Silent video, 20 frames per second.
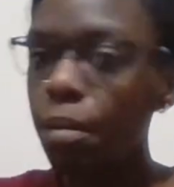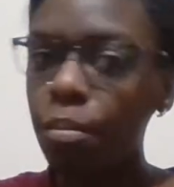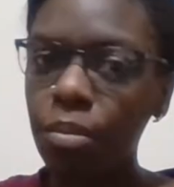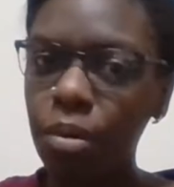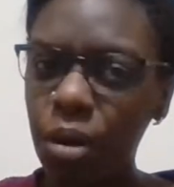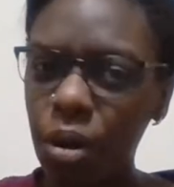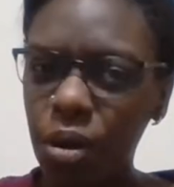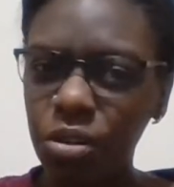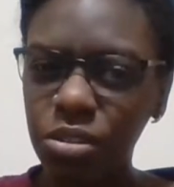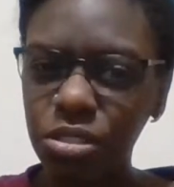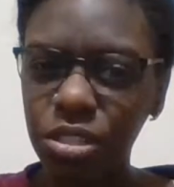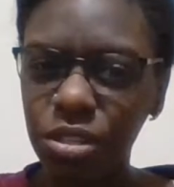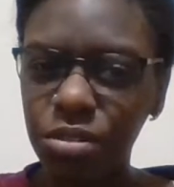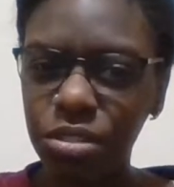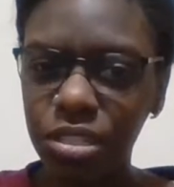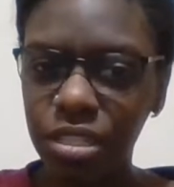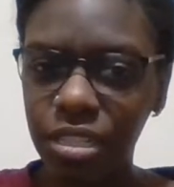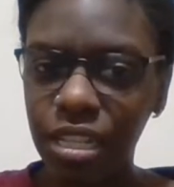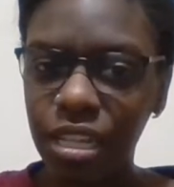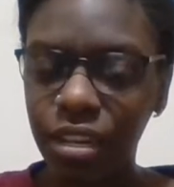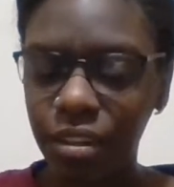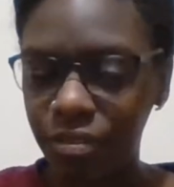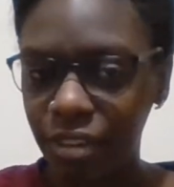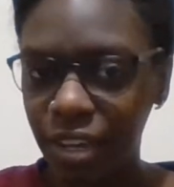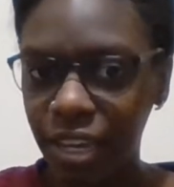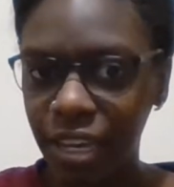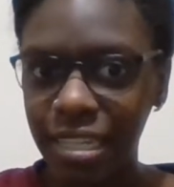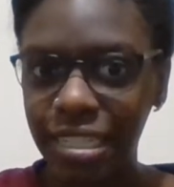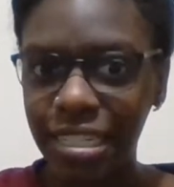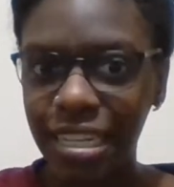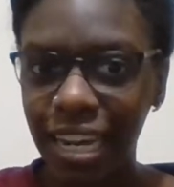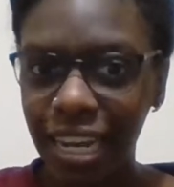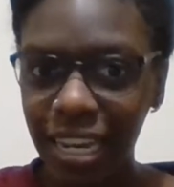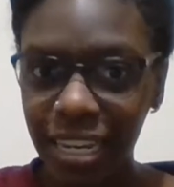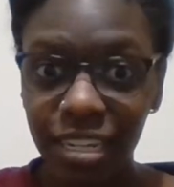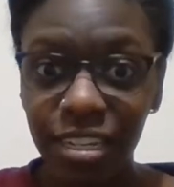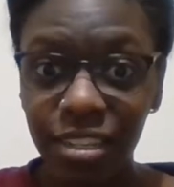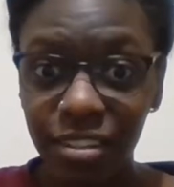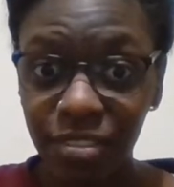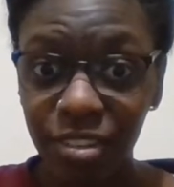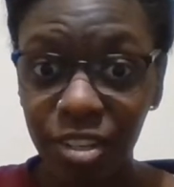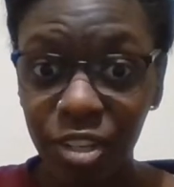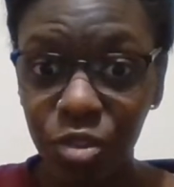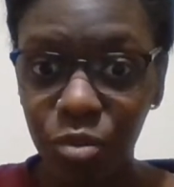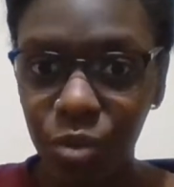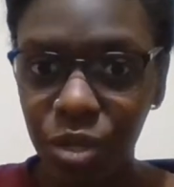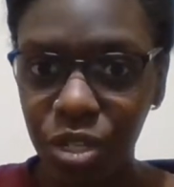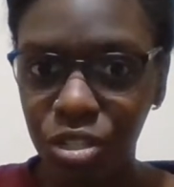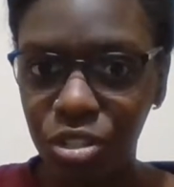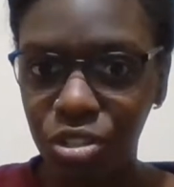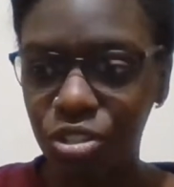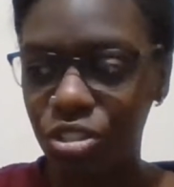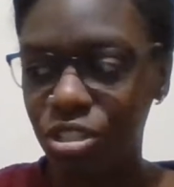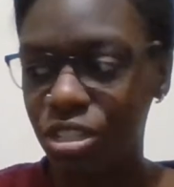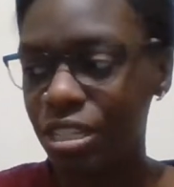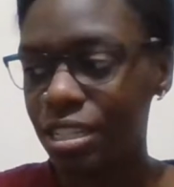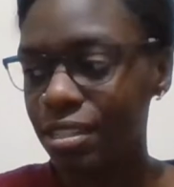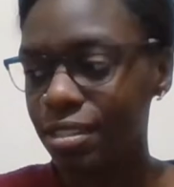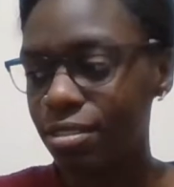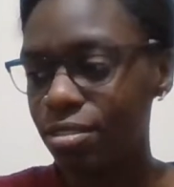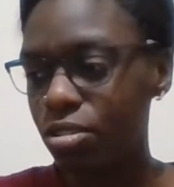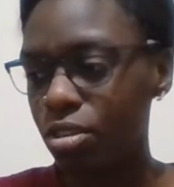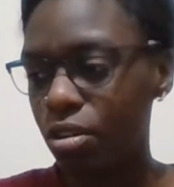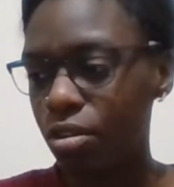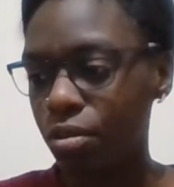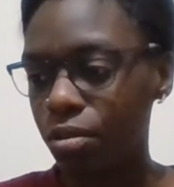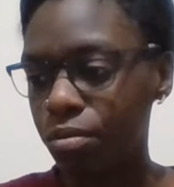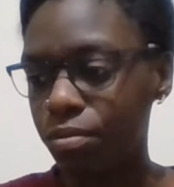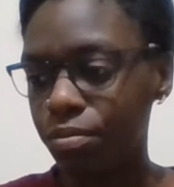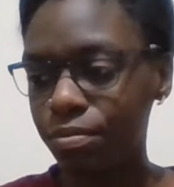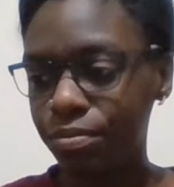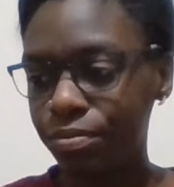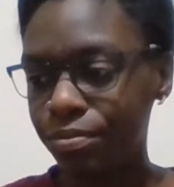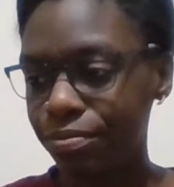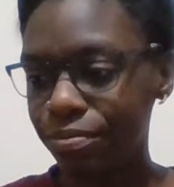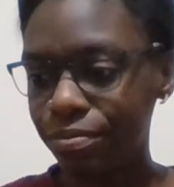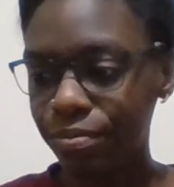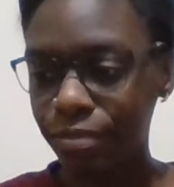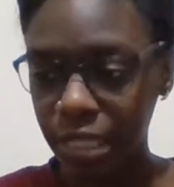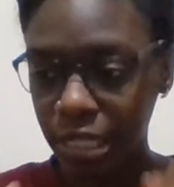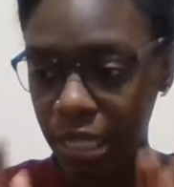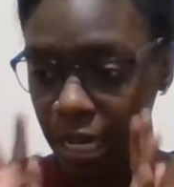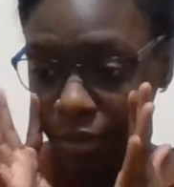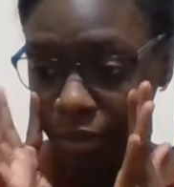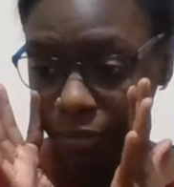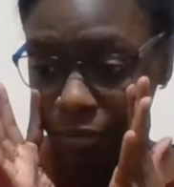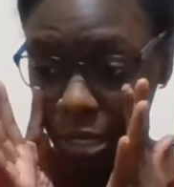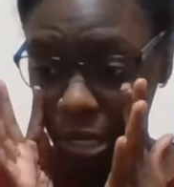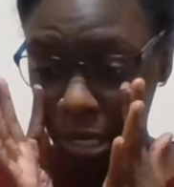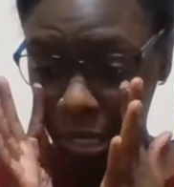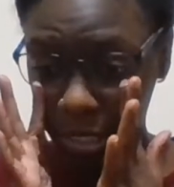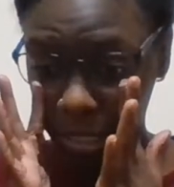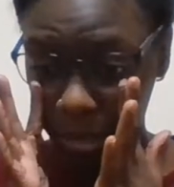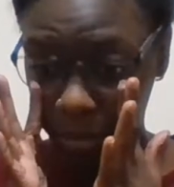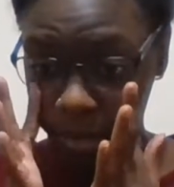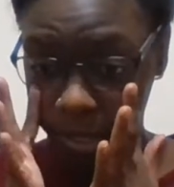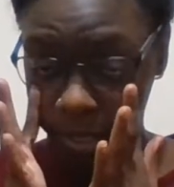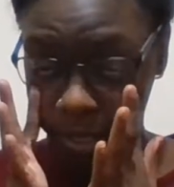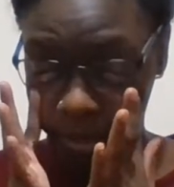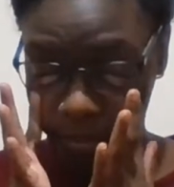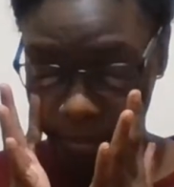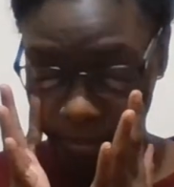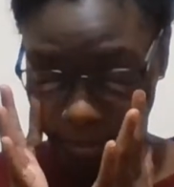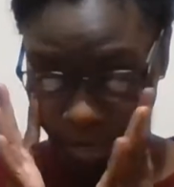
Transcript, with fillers: But also to that effect, I need to finish Winter Tree, so kind of a toss-up there.